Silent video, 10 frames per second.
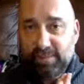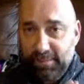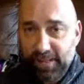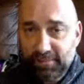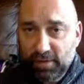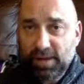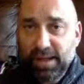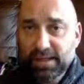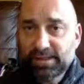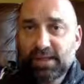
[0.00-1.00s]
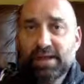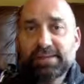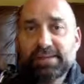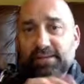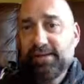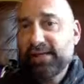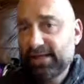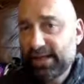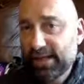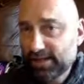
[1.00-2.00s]
Maybe I've got an anxiety. If I
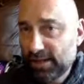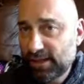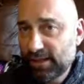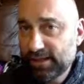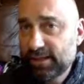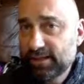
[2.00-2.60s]
get the anxiety